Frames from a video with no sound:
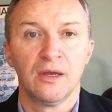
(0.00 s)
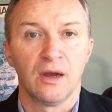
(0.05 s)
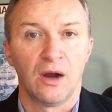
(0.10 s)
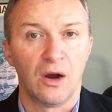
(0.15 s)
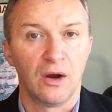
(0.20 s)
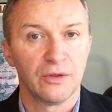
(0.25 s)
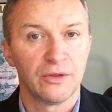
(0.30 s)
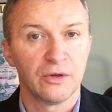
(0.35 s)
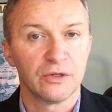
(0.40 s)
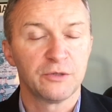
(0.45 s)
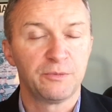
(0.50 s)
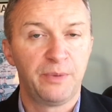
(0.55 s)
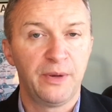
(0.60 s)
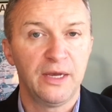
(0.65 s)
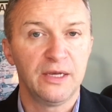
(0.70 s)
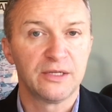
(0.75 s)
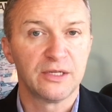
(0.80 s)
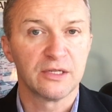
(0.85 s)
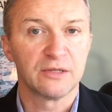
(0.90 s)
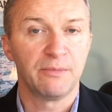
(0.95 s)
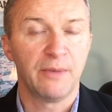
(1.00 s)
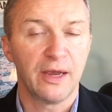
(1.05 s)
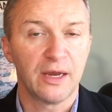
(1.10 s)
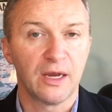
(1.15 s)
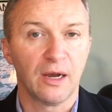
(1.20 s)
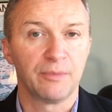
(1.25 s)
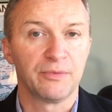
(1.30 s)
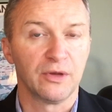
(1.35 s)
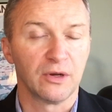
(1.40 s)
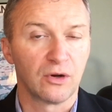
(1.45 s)
all those pieces
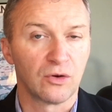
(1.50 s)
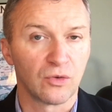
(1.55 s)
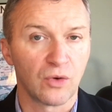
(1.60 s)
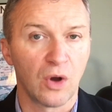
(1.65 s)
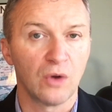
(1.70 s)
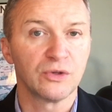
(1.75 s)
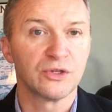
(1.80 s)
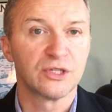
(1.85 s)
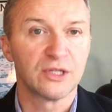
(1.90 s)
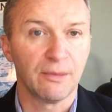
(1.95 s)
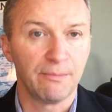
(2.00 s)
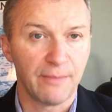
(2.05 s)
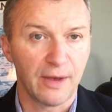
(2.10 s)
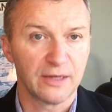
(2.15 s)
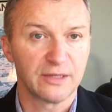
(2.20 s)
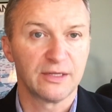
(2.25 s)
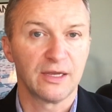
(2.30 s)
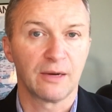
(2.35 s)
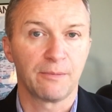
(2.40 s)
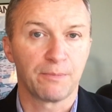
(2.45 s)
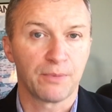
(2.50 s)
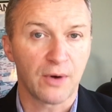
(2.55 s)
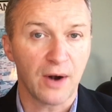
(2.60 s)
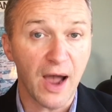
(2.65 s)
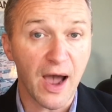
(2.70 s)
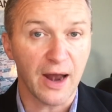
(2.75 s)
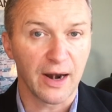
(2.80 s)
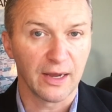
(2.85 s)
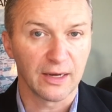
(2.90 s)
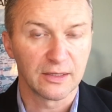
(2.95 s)
make up the gross domestic
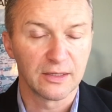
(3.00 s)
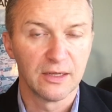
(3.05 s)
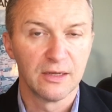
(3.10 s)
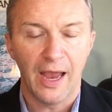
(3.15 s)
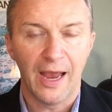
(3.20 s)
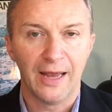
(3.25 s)
product,